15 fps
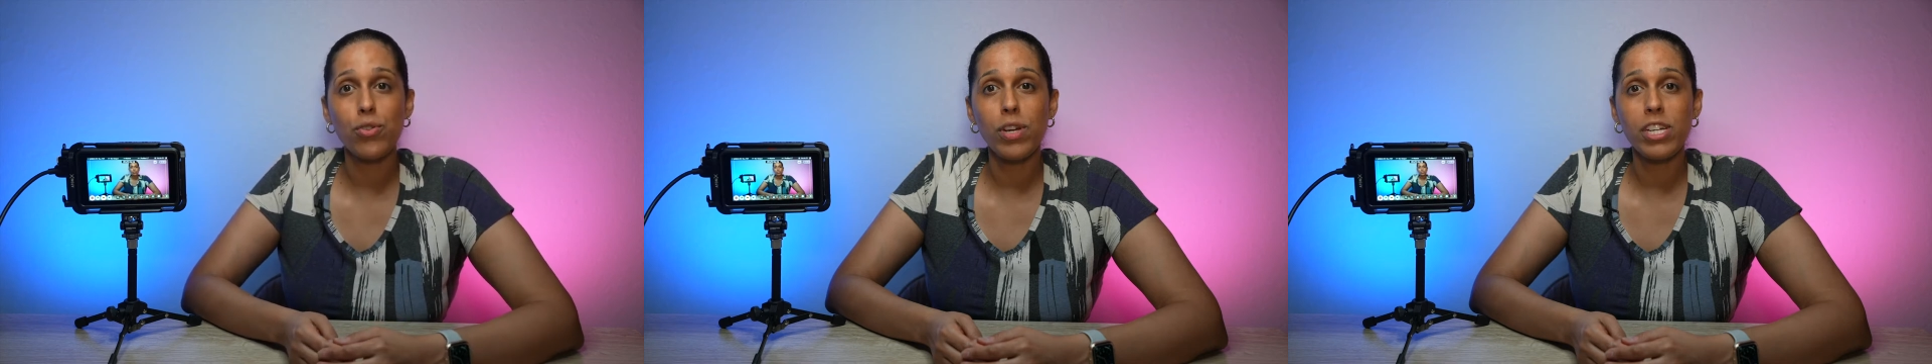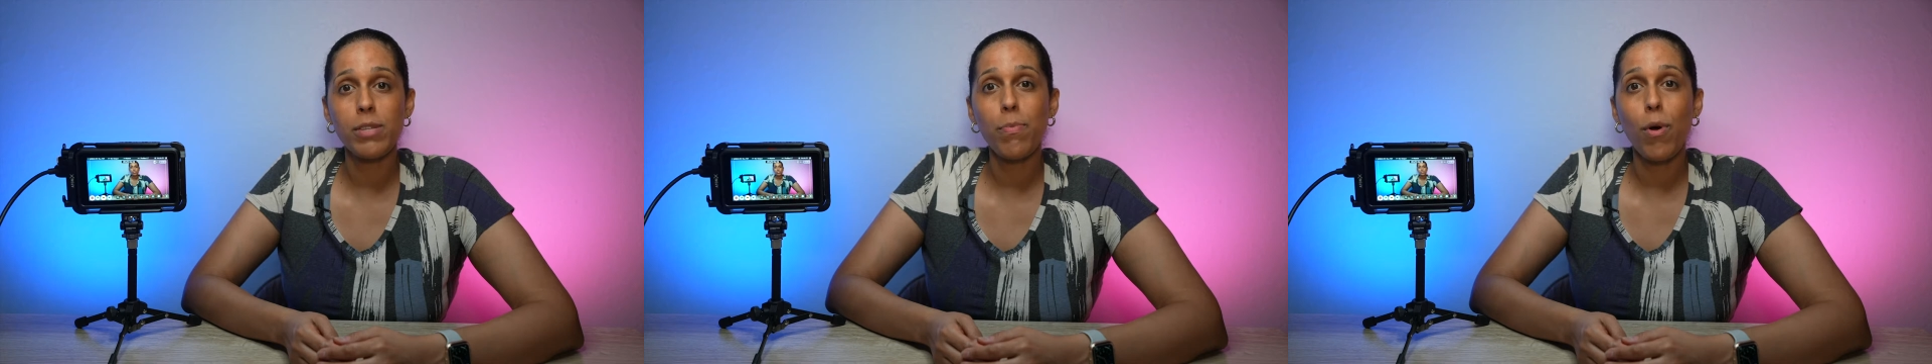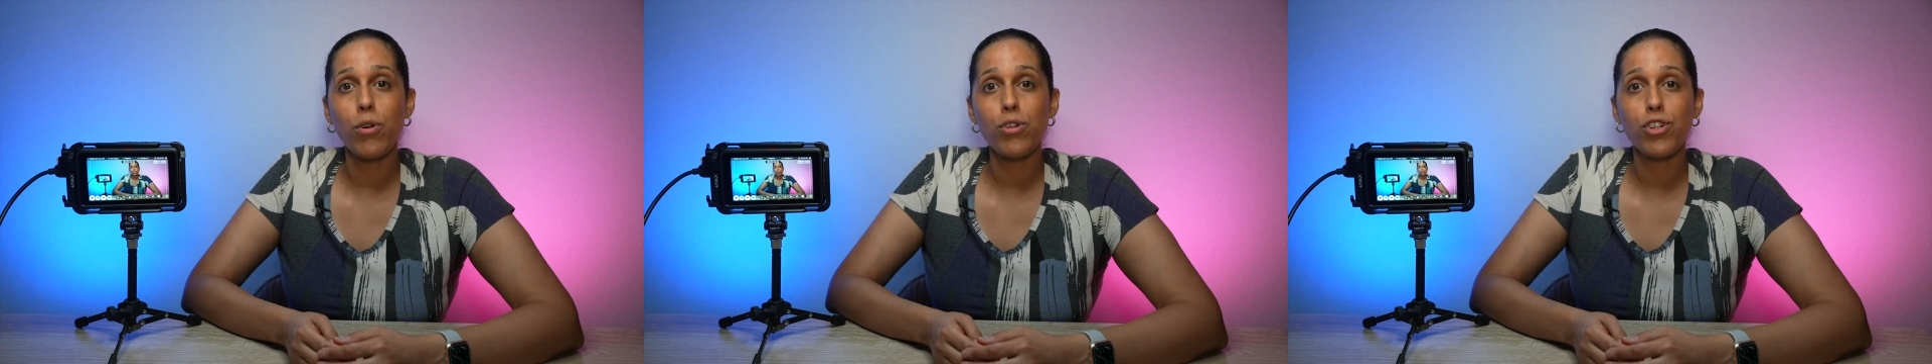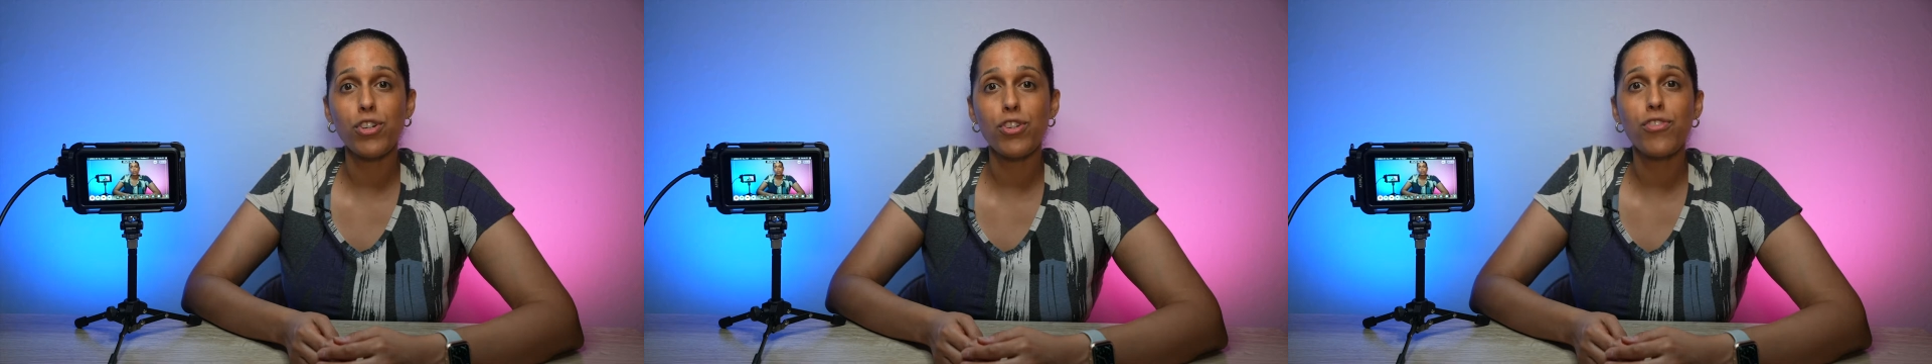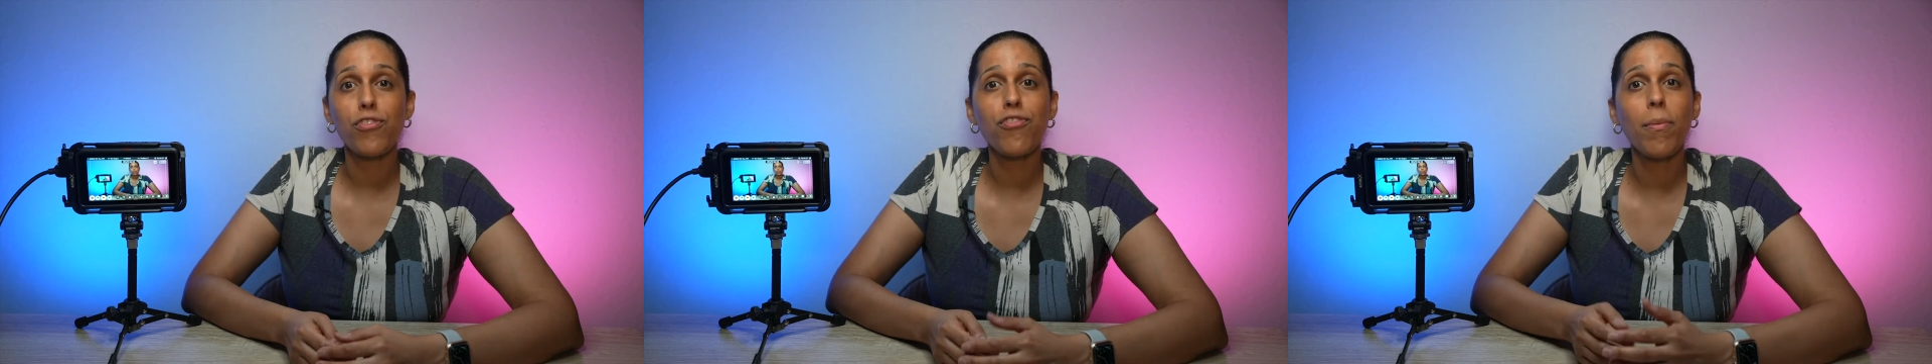
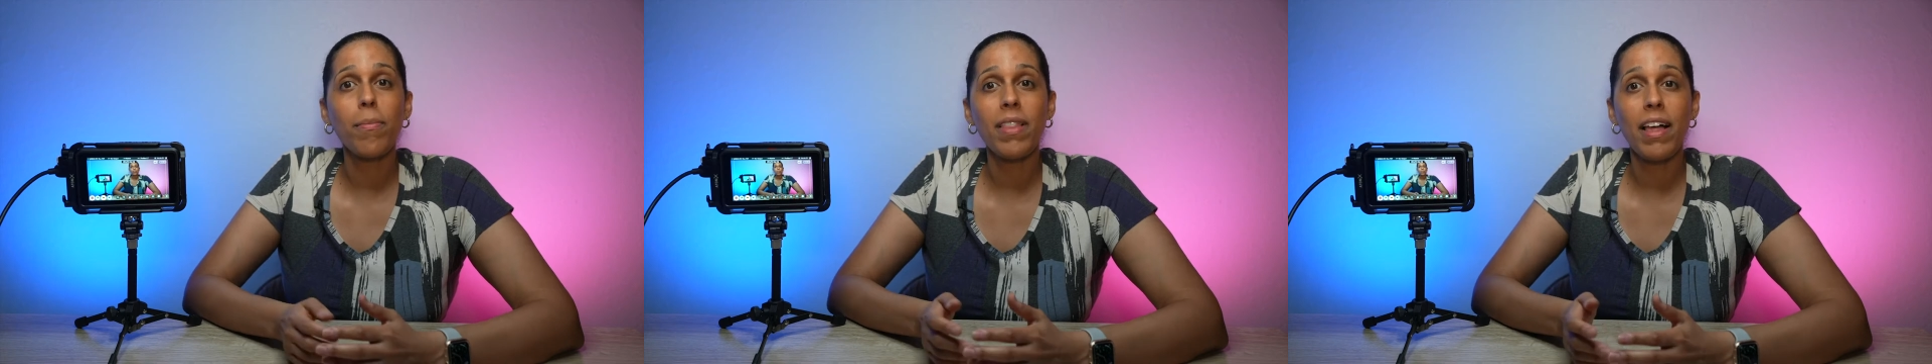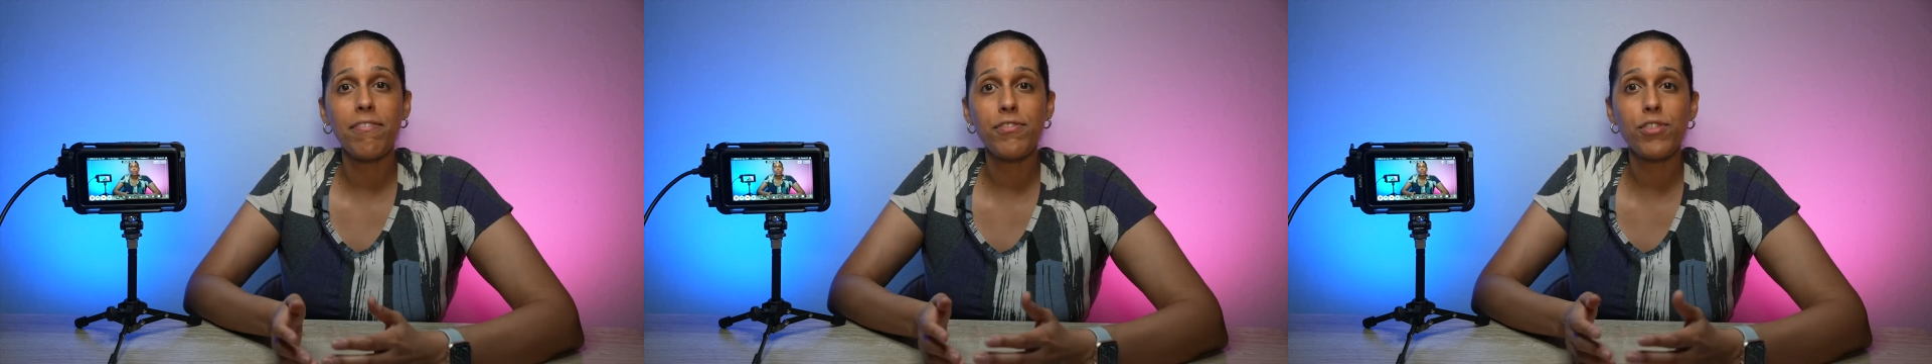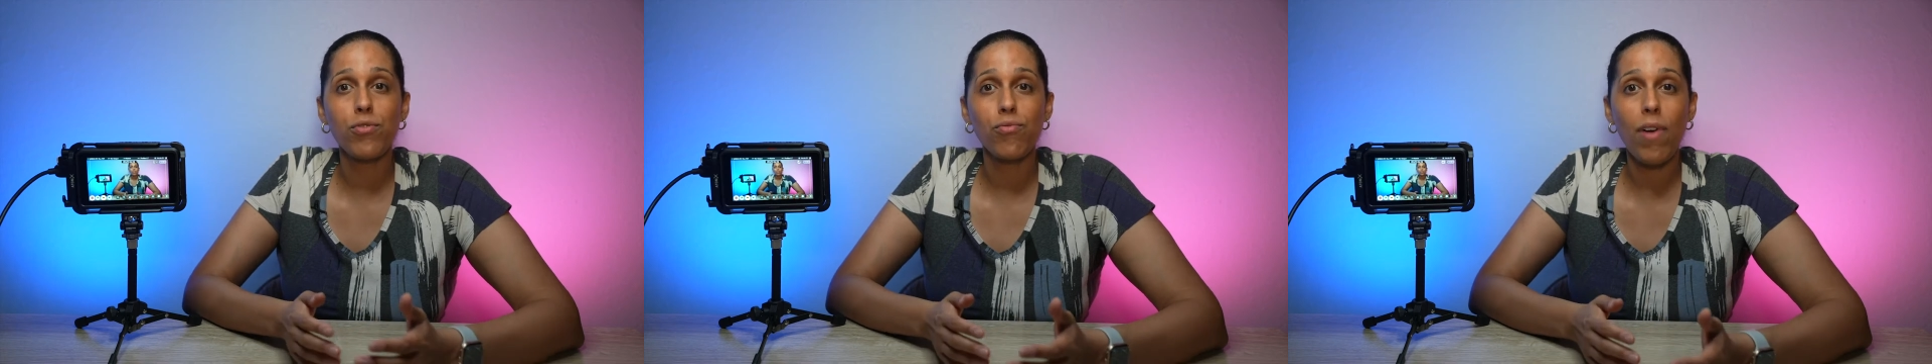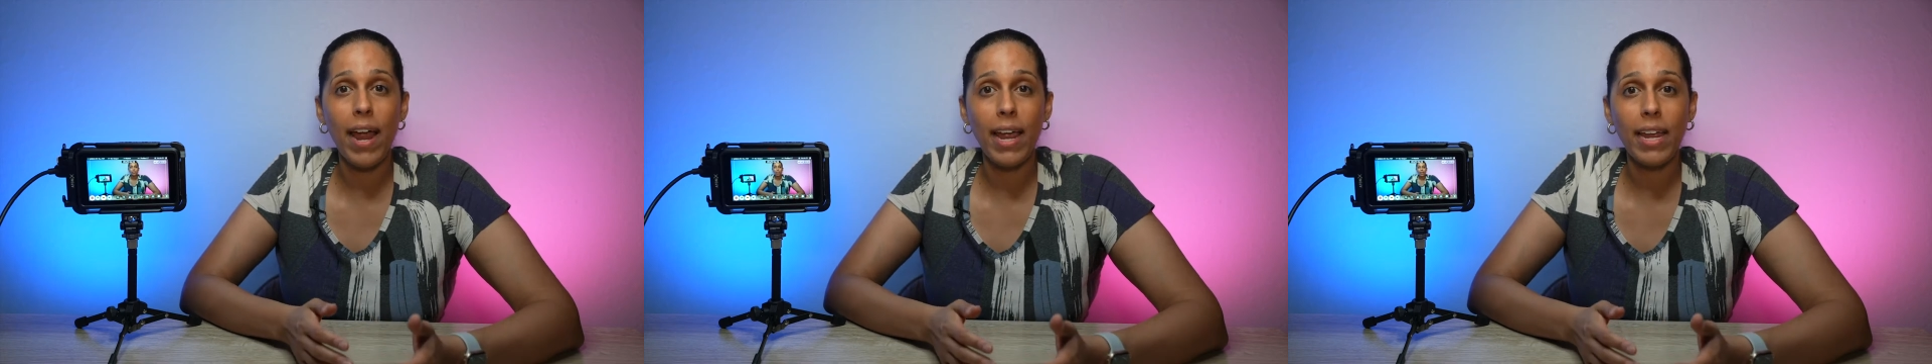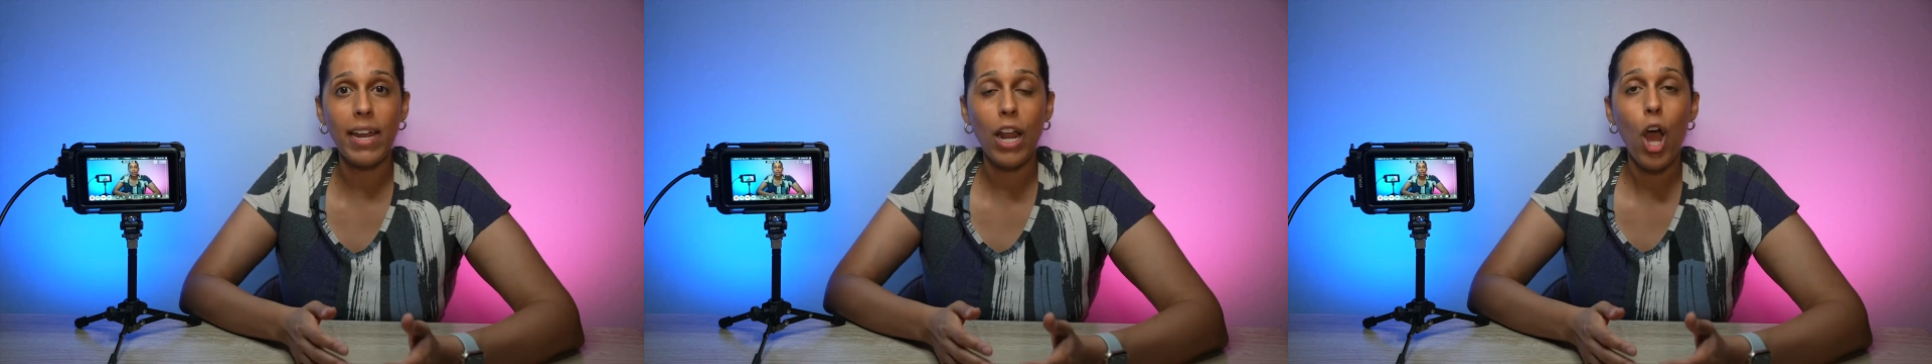exposures from left to right,